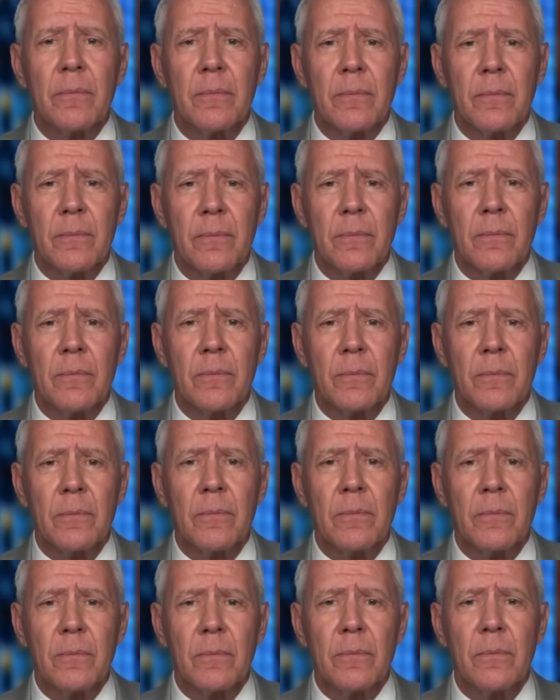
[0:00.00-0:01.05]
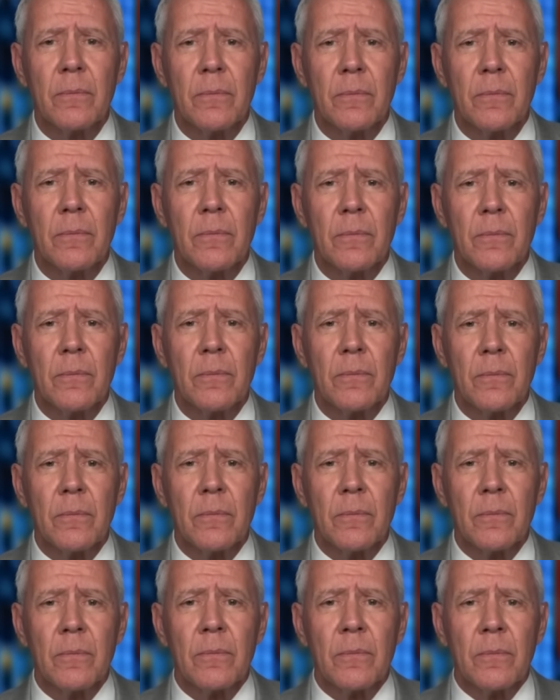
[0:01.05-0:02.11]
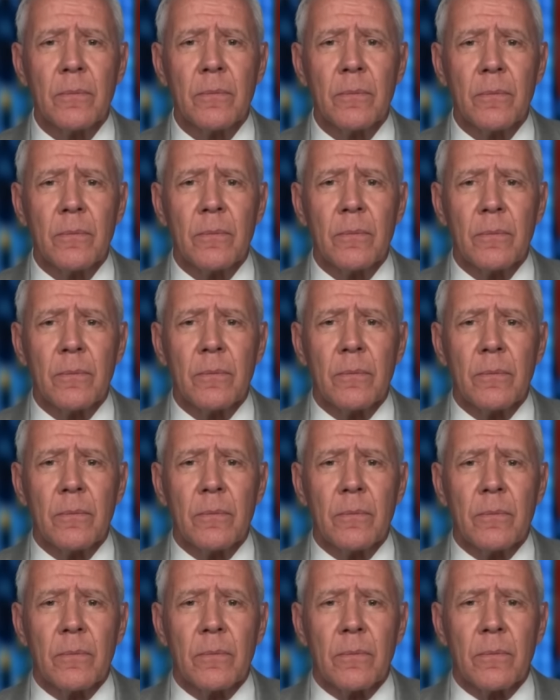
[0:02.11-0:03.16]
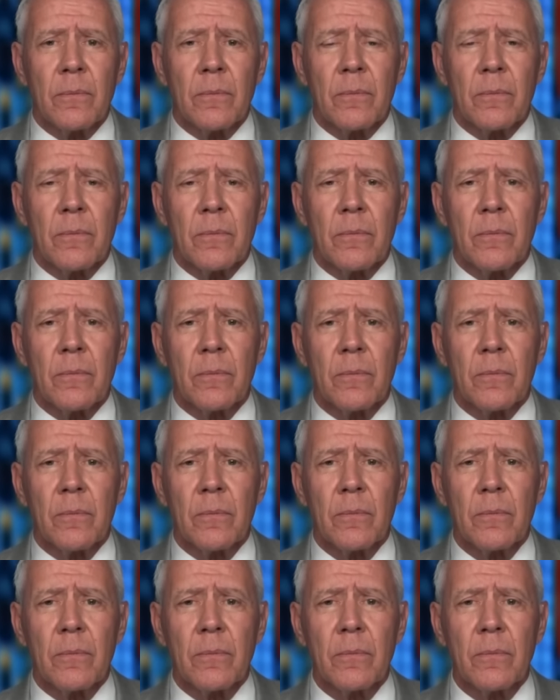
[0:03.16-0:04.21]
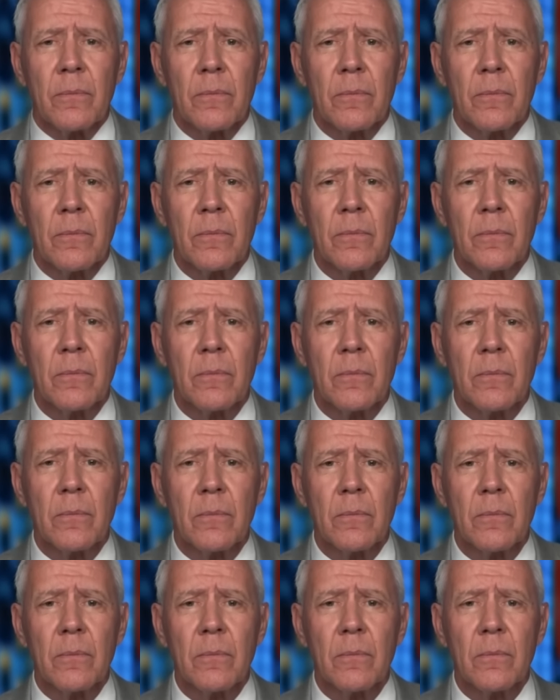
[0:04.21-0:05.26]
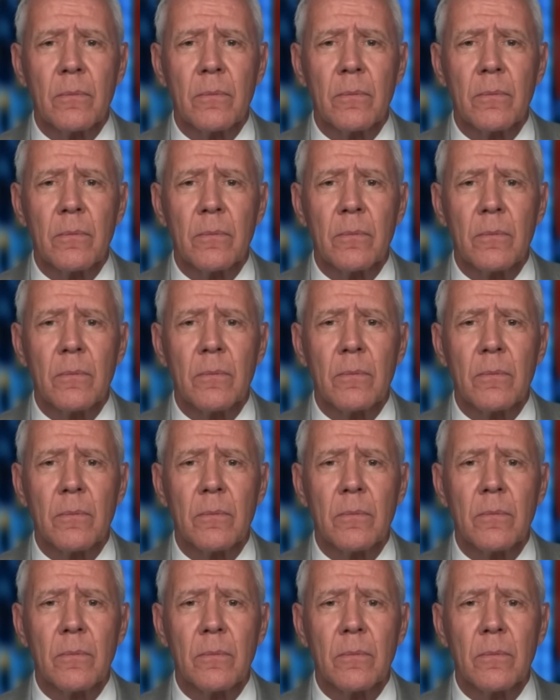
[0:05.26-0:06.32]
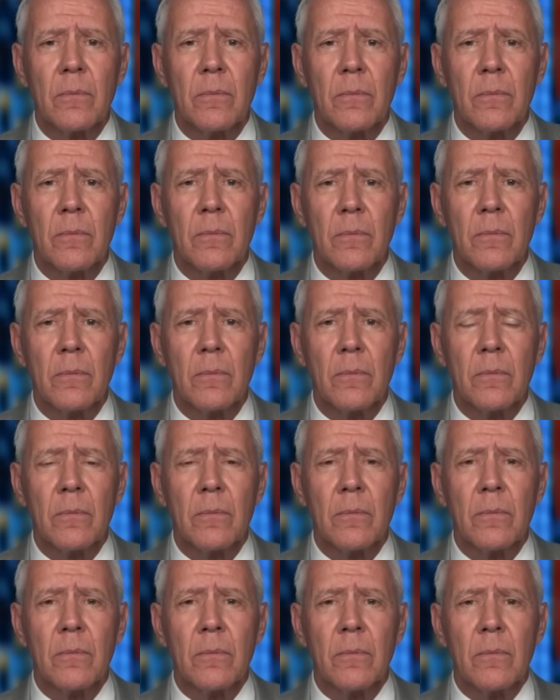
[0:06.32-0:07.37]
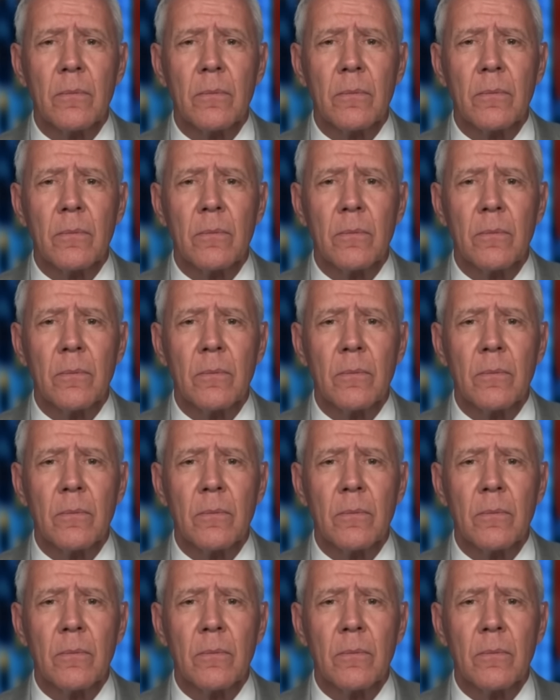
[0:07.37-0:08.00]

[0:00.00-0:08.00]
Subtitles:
This person isn't speaking.